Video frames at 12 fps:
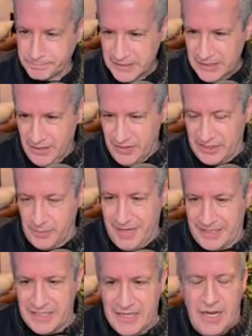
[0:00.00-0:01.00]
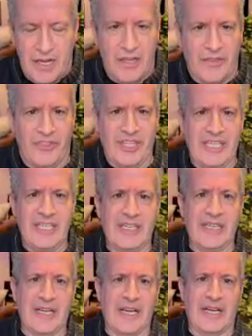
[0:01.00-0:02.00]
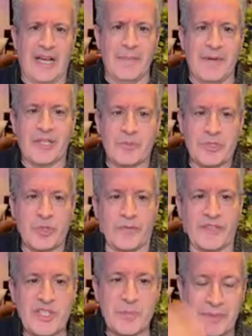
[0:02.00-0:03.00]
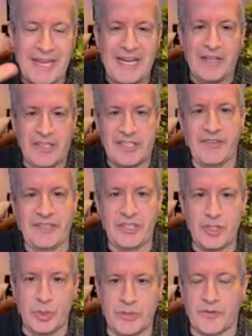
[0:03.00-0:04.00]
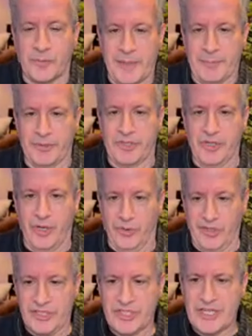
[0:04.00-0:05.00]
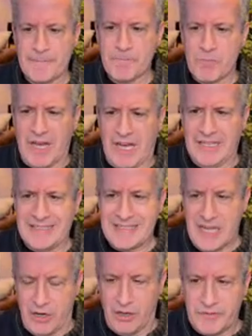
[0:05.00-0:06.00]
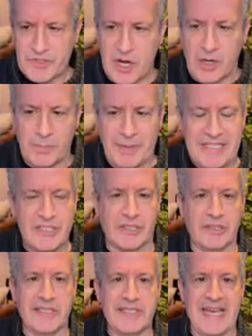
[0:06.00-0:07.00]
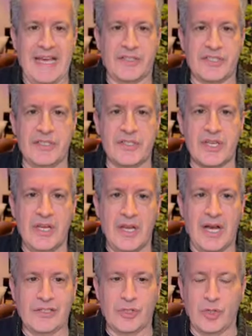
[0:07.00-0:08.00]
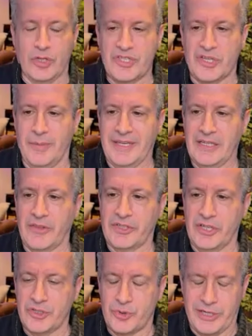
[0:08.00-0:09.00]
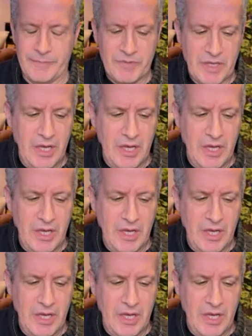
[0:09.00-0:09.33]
Thank you, Maddie. I might as well sort of explain this. I think it's useful for people to know this. Tariffs are basically taxes on goods coming into the country.